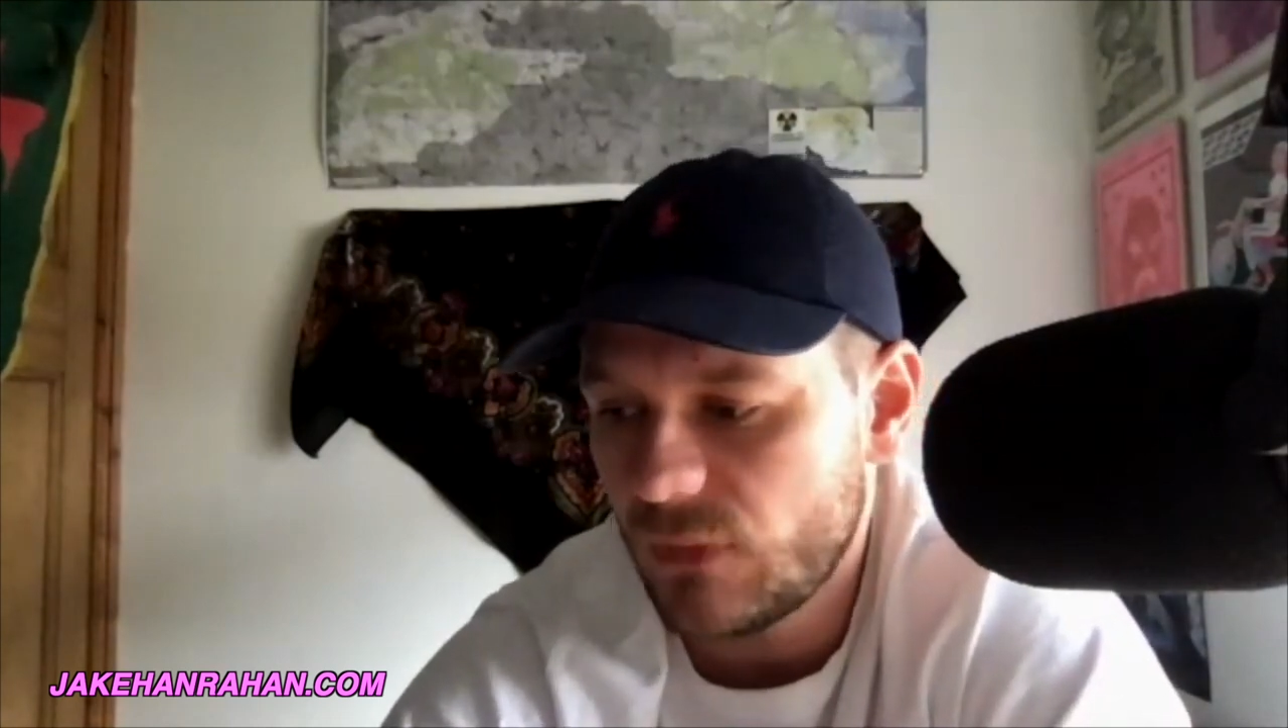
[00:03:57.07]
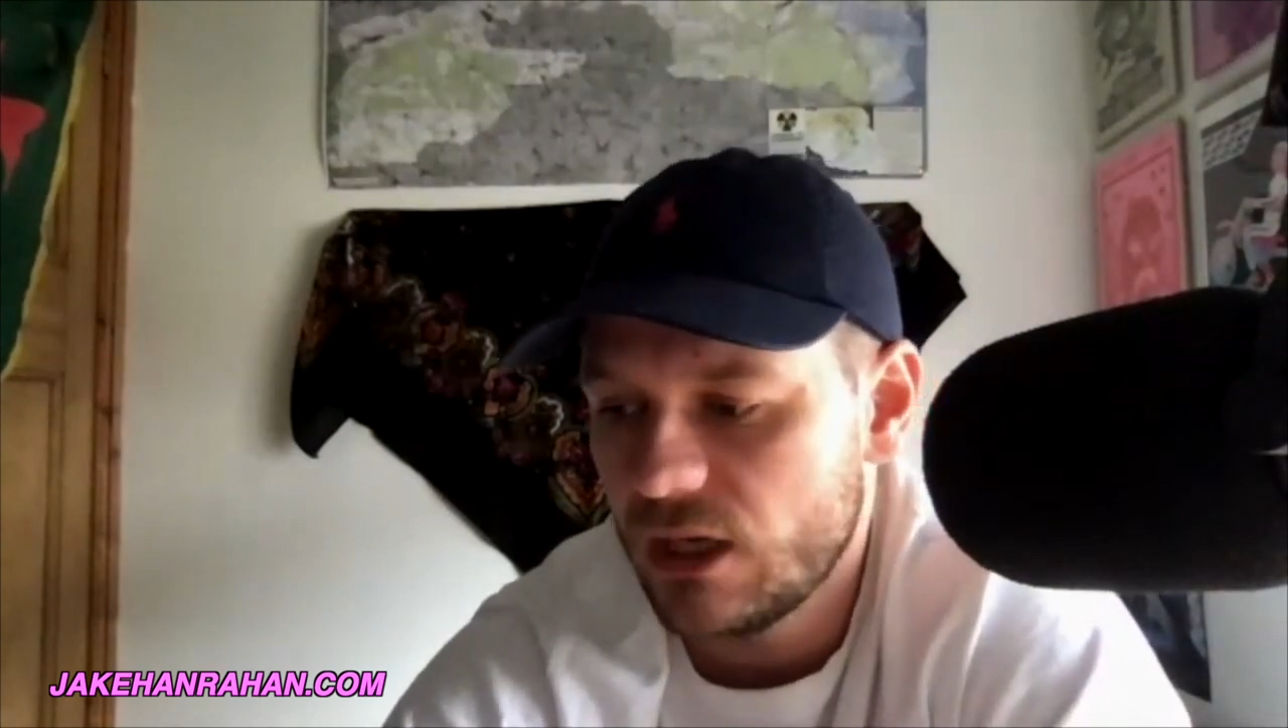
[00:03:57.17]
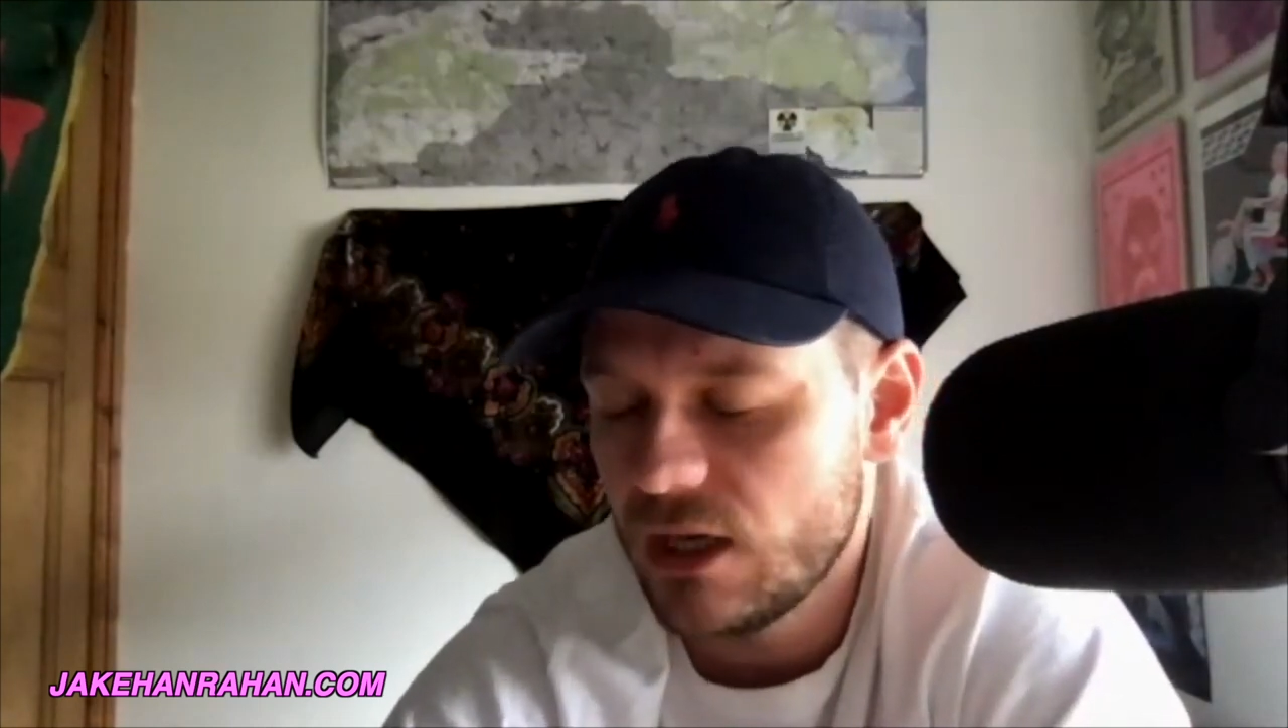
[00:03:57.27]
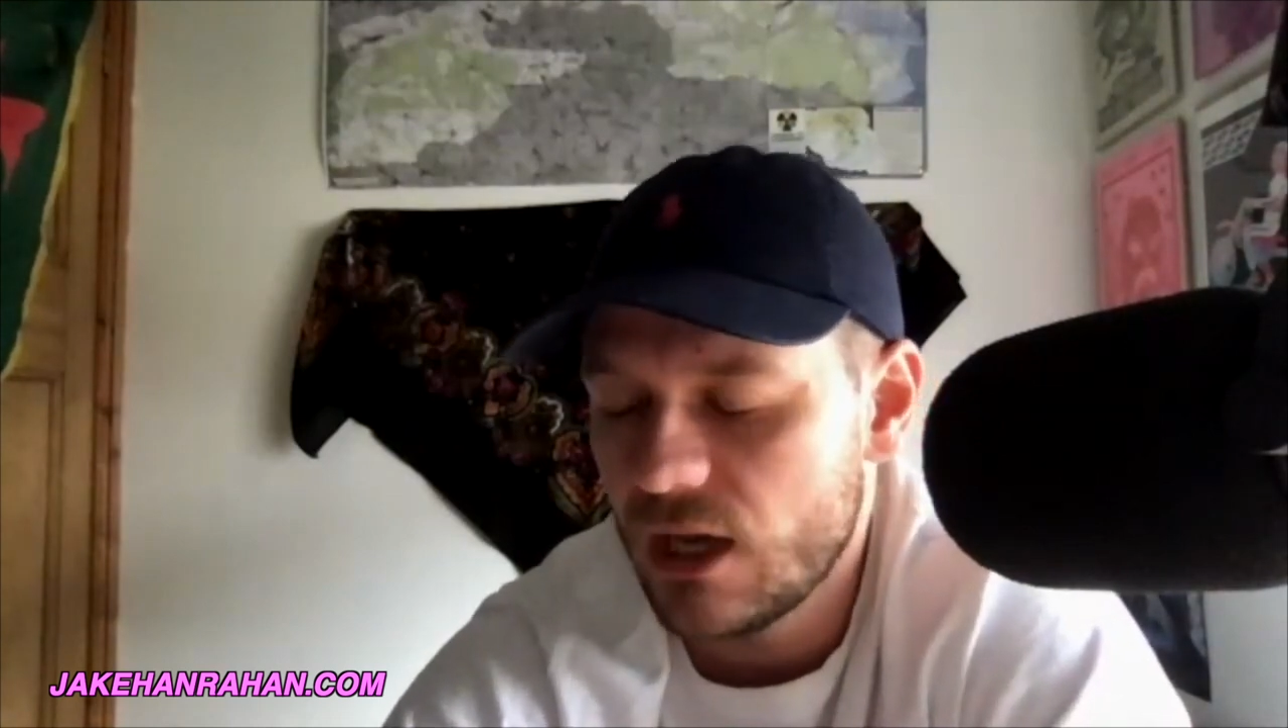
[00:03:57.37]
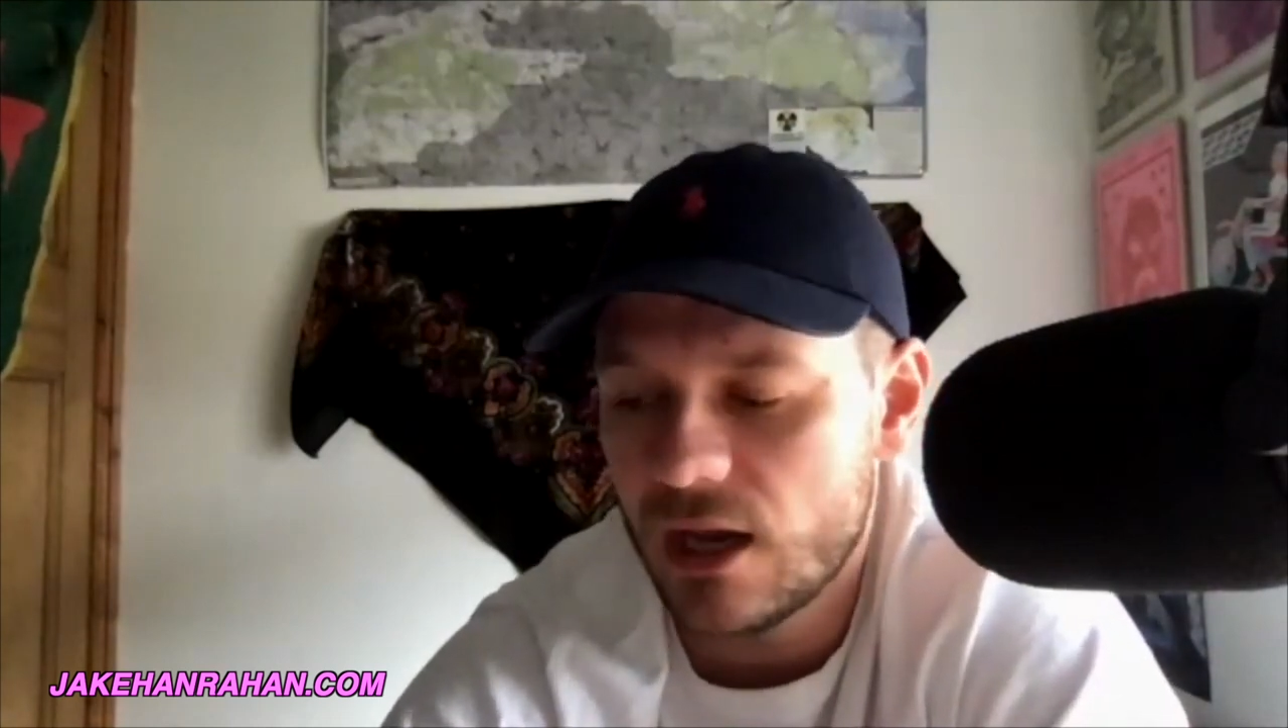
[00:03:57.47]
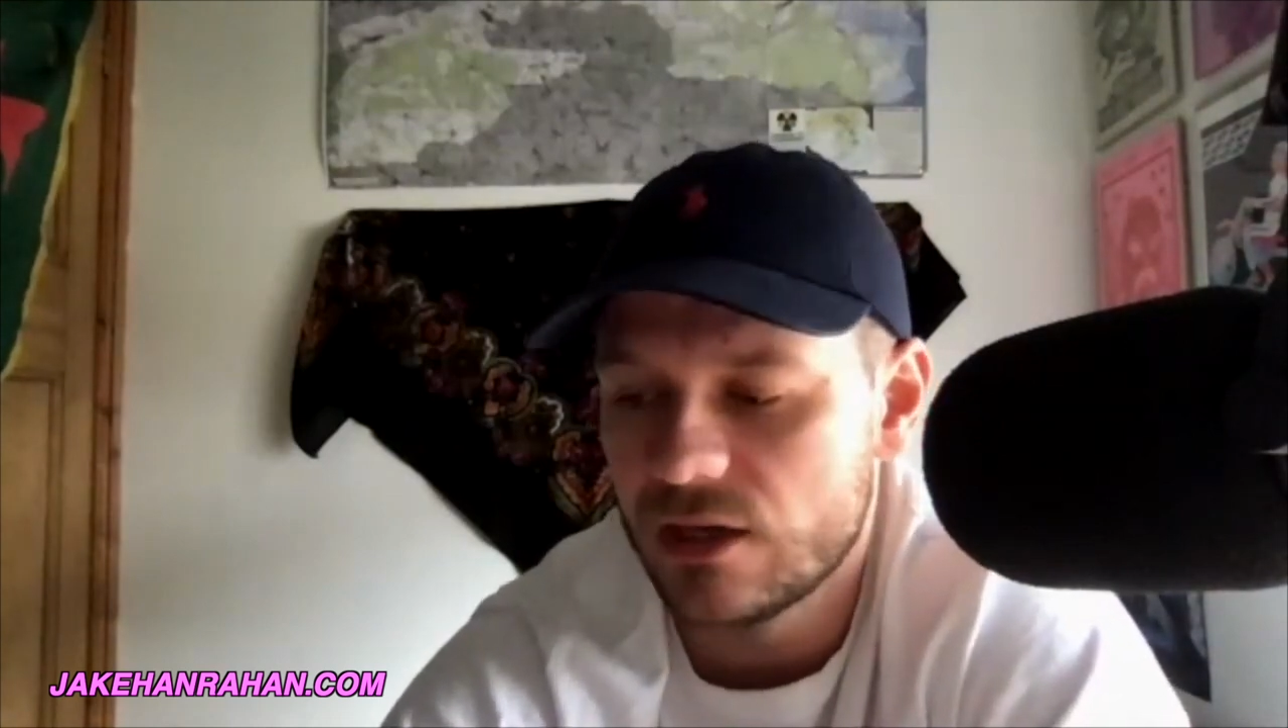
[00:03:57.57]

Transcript: yeah,